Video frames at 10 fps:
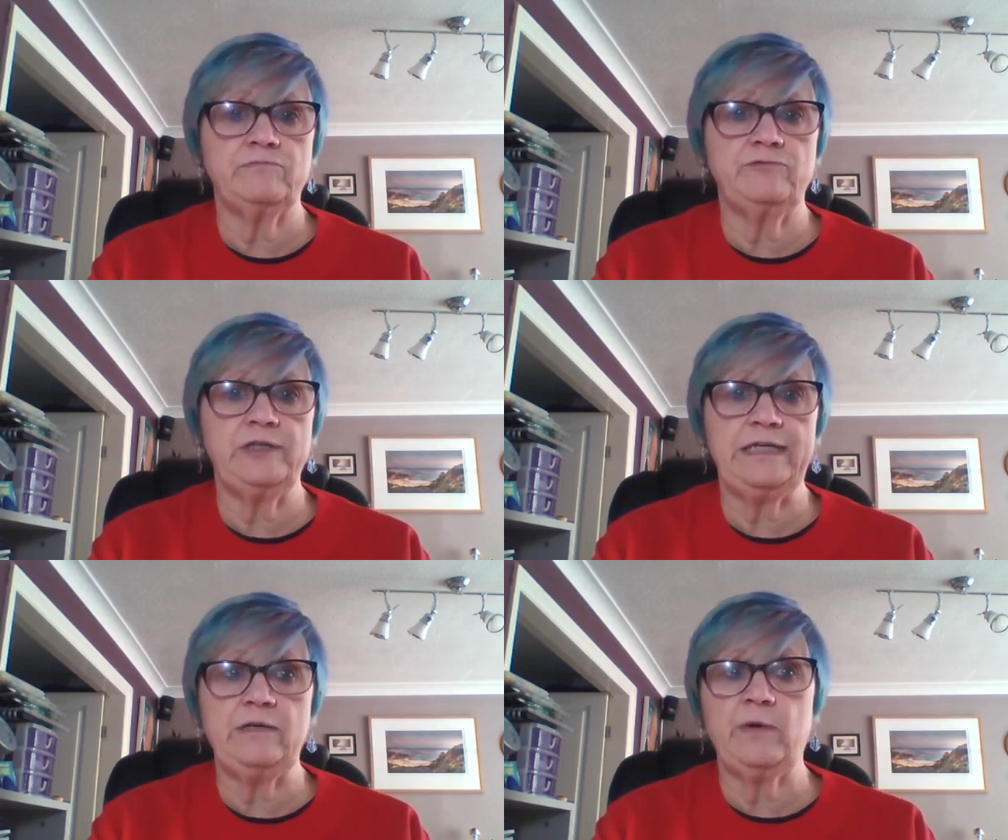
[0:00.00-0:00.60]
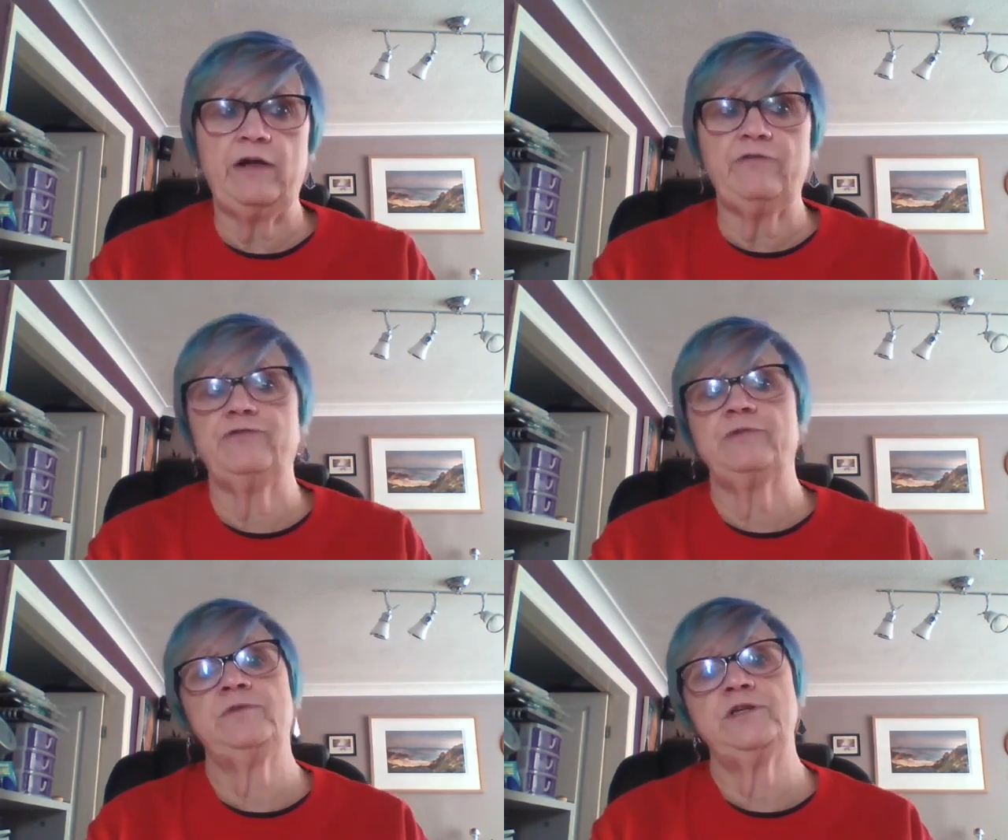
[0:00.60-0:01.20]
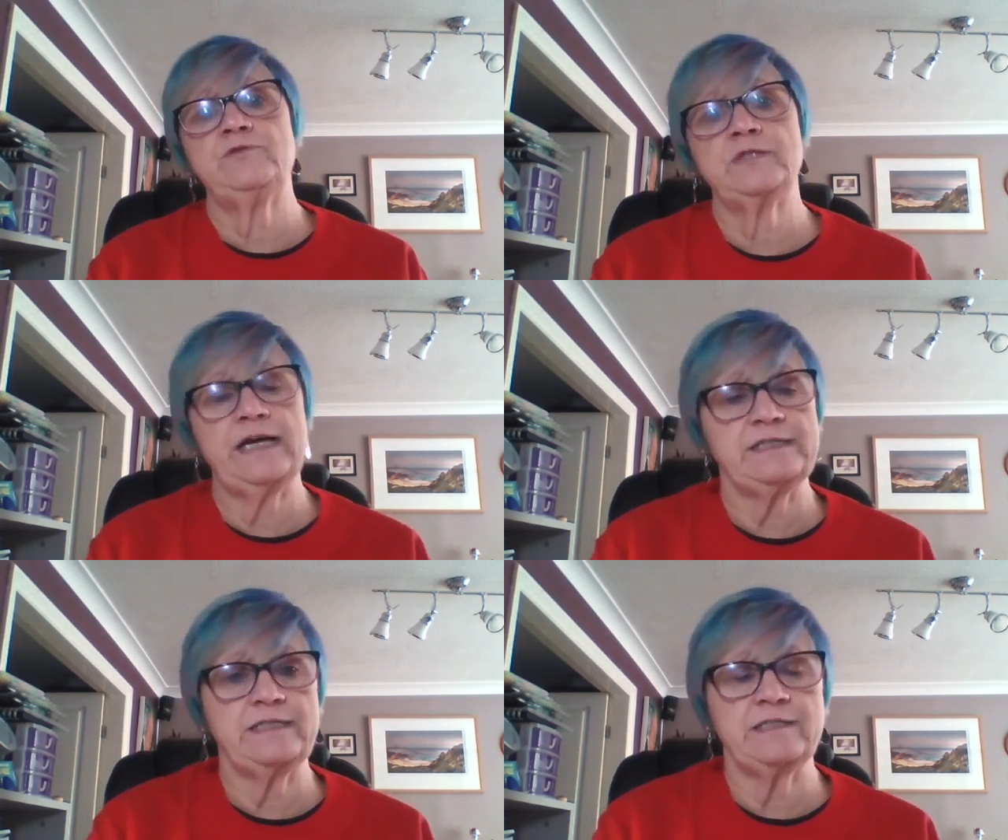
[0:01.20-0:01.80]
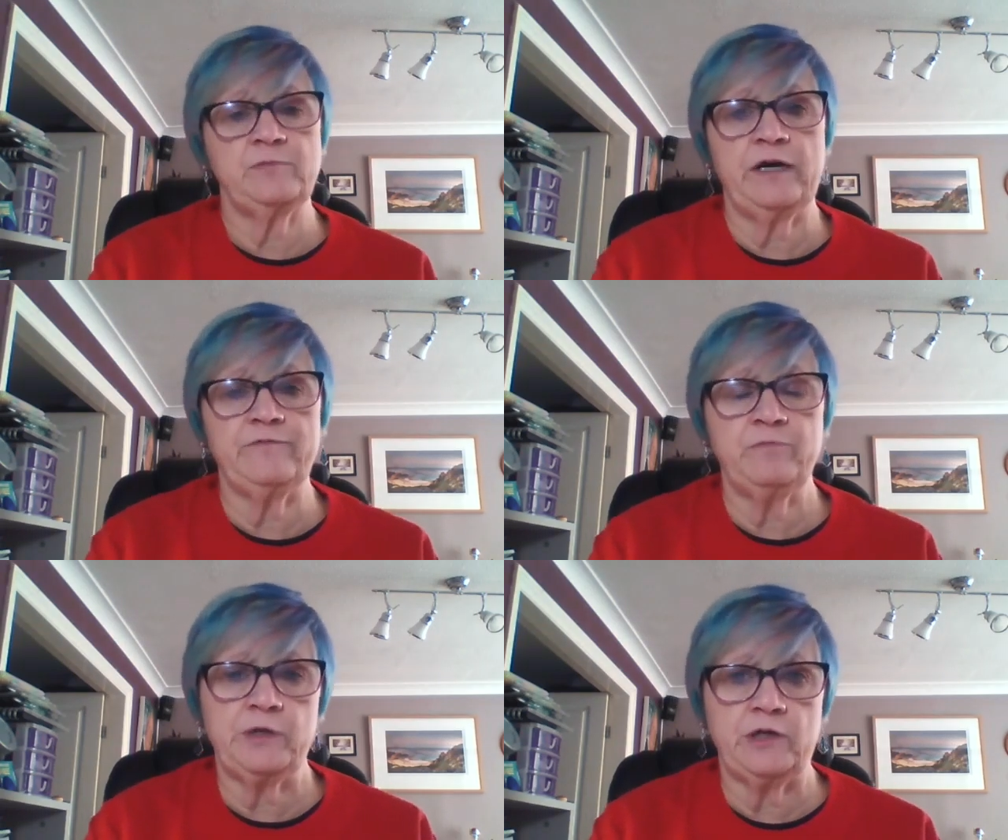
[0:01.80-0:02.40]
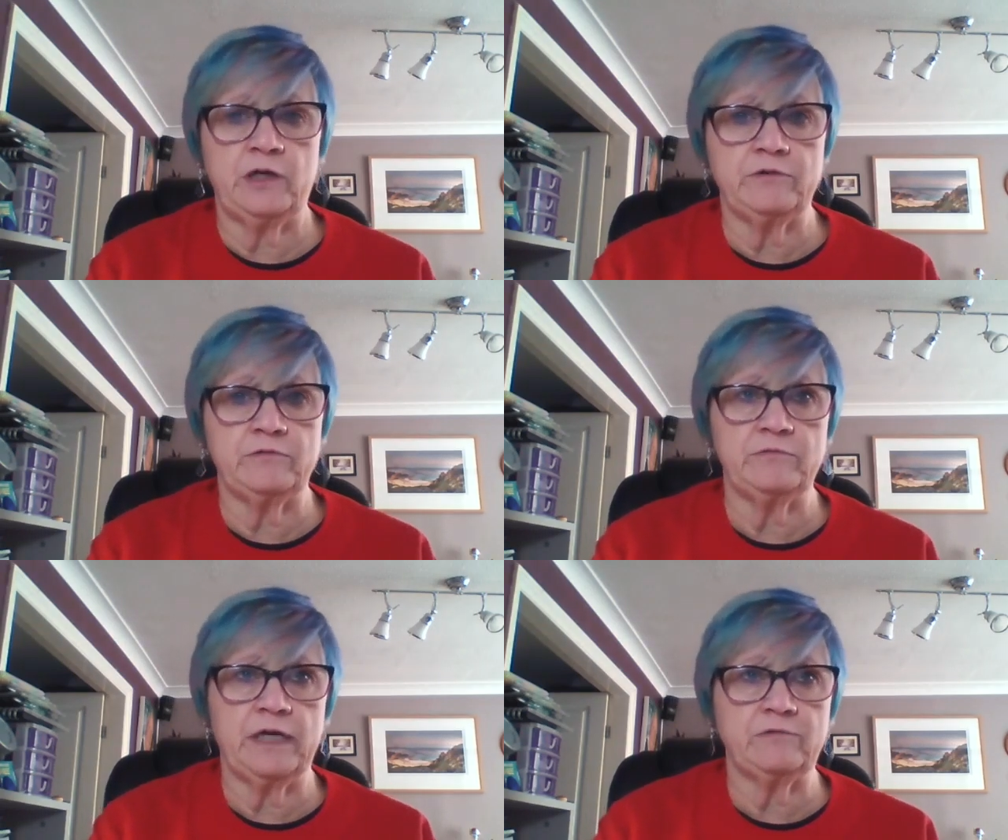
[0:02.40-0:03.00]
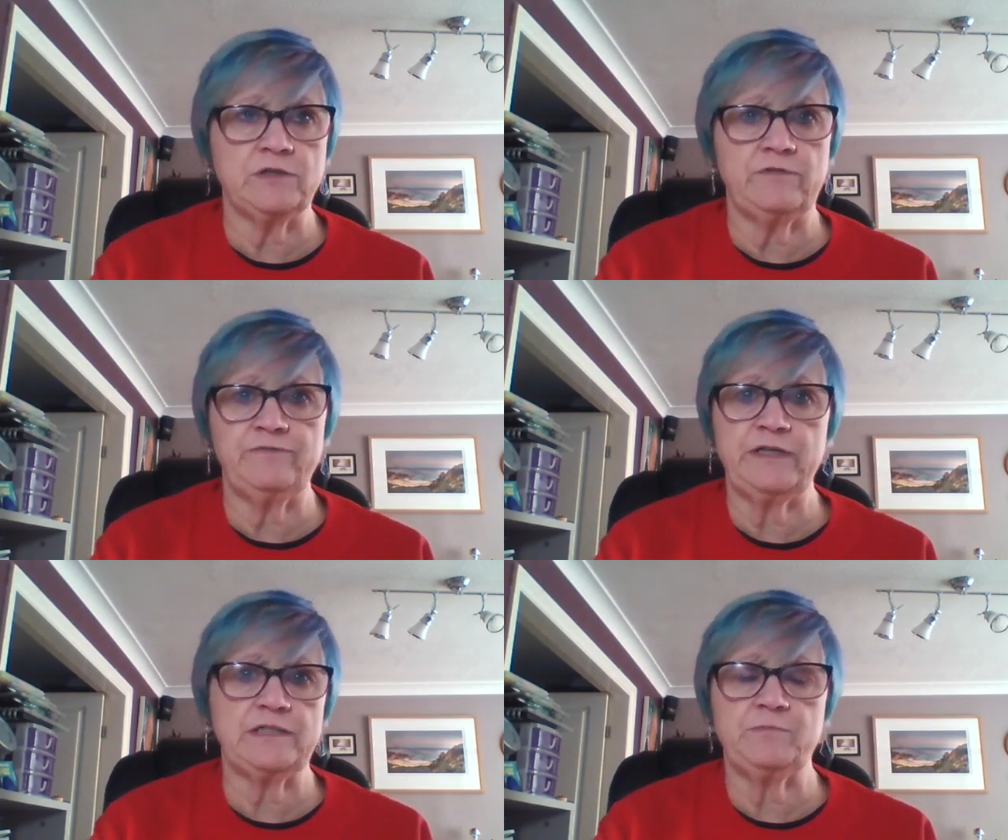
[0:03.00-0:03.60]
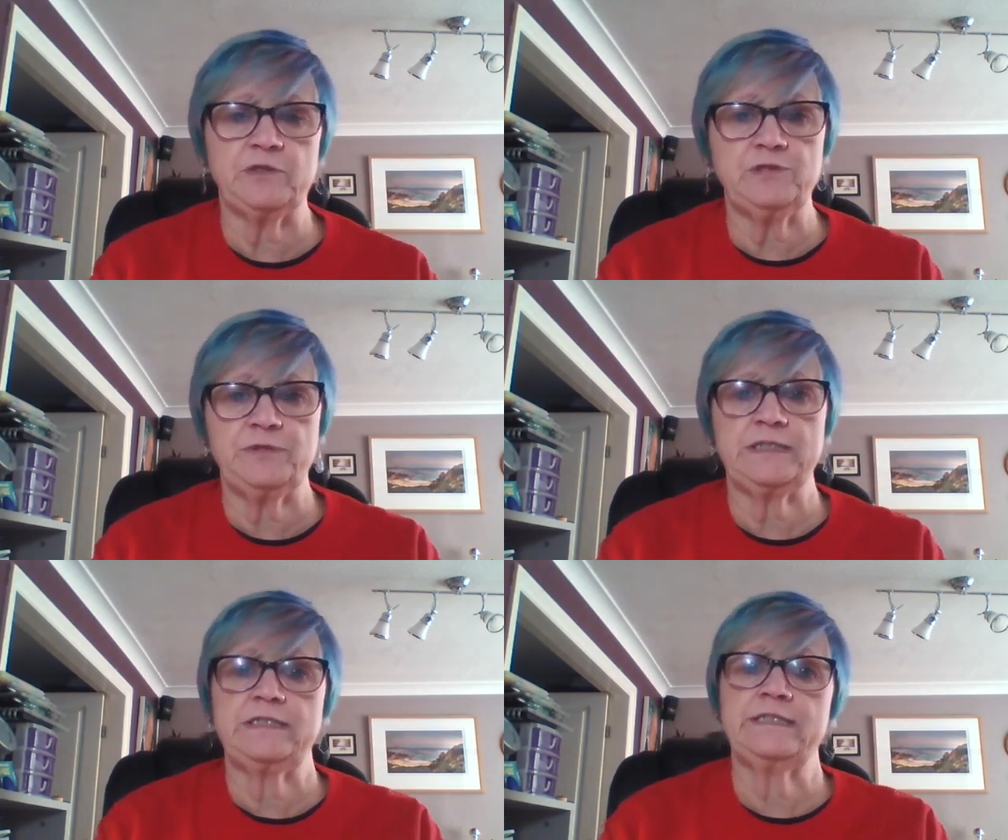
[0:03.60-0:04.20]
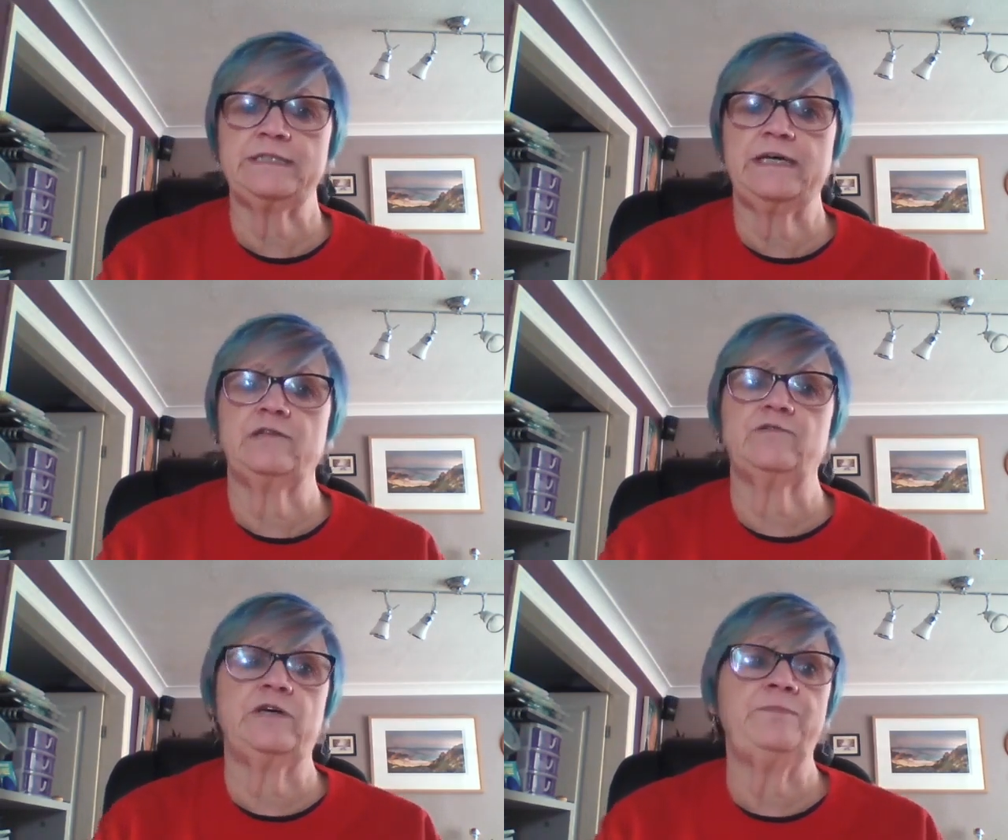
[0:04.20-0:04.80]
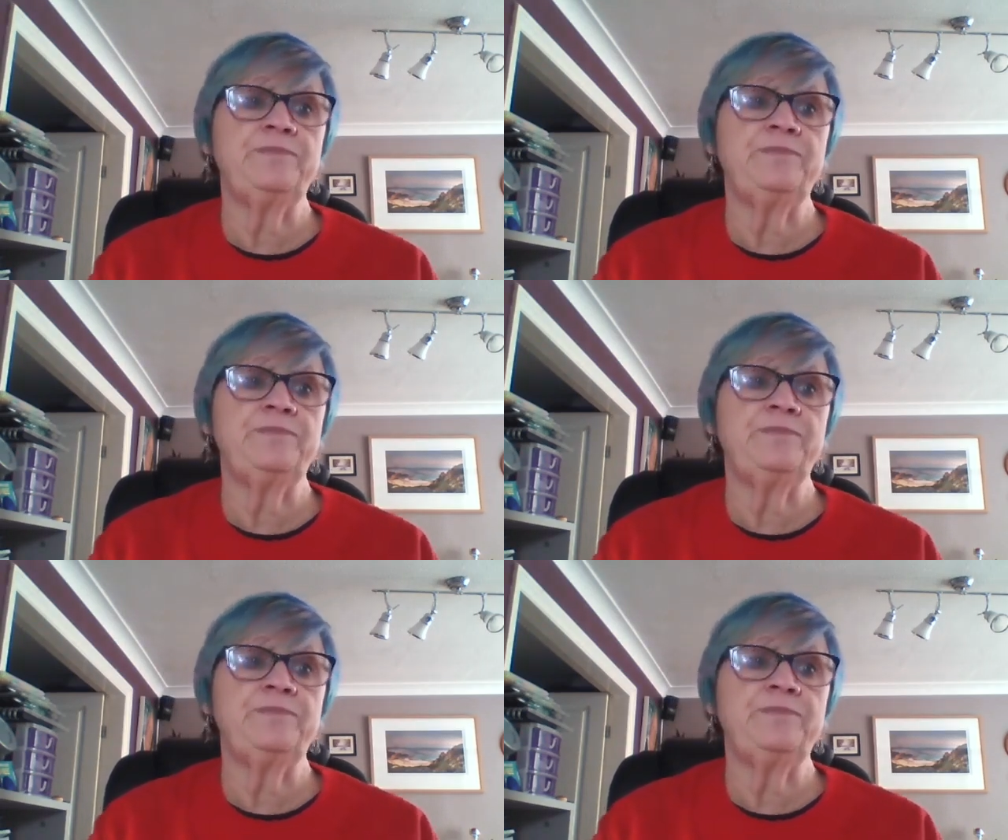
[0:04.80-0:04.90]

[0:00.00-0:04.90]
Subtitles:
really well from newsletters and what I've put out on Facebook, Twitter, etc.